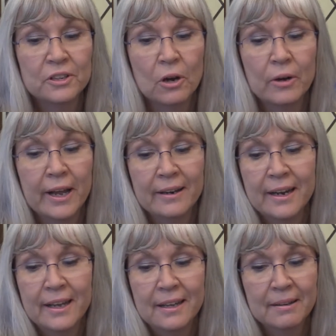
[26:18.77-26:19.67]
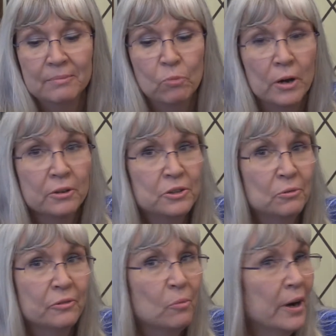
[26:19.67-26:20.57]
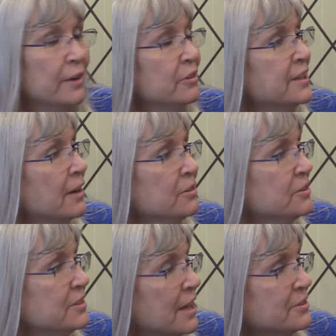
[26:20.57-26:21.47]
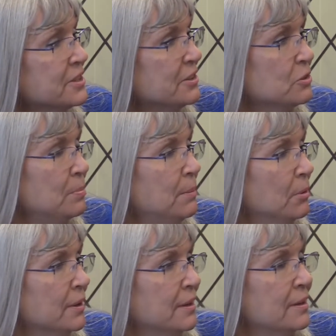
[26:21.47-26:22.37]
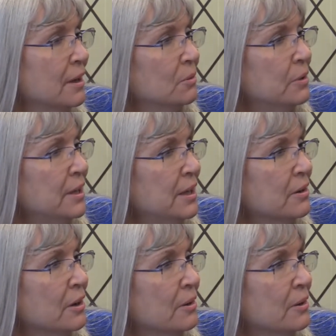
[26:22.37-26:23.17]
donate any 1 or 2 or whatever down to the downstairs so people can read? Or?